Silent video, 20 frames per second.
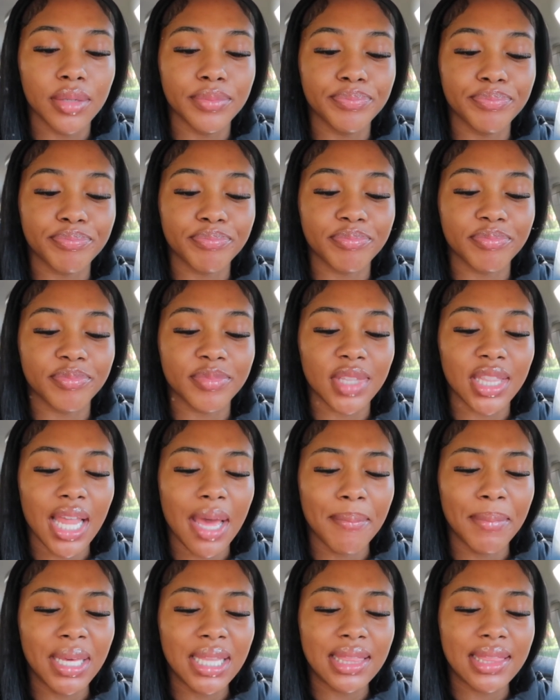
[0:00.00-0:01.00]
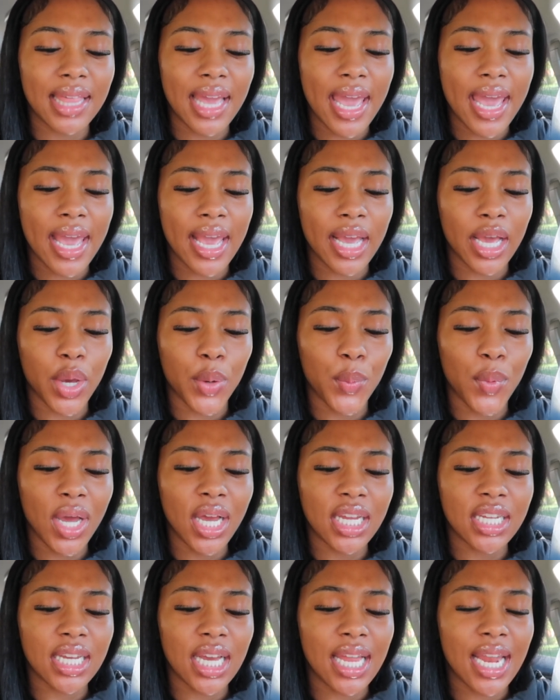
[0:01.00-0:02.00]
Let me think.
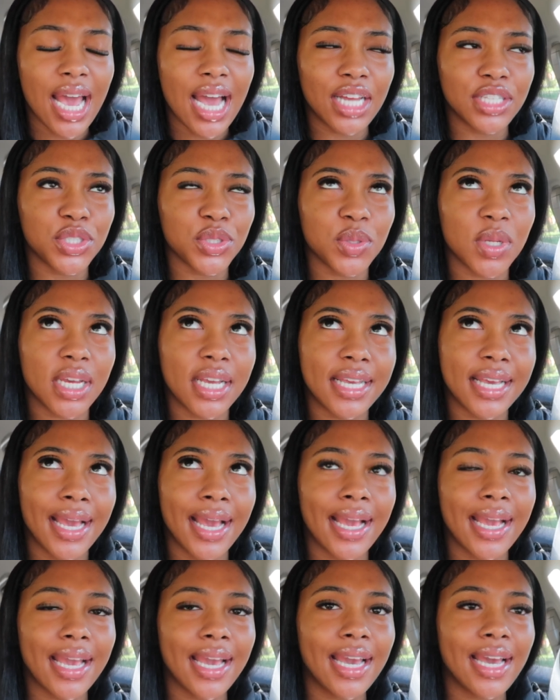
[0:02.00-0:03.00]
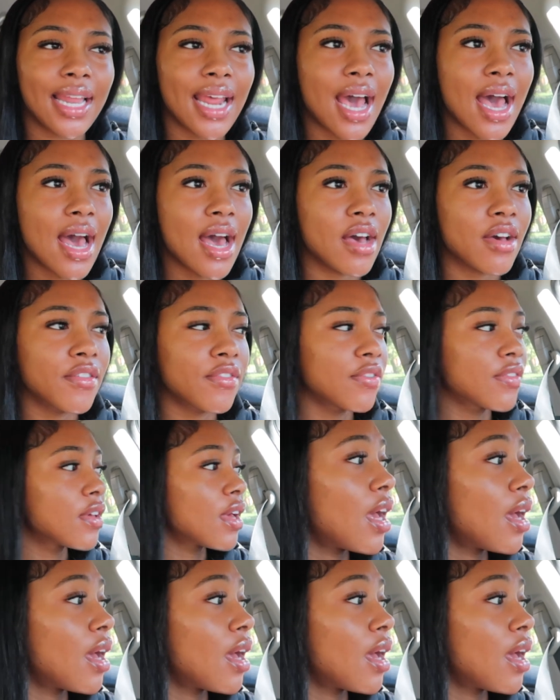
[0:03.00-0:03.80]
What could I do to kick it off?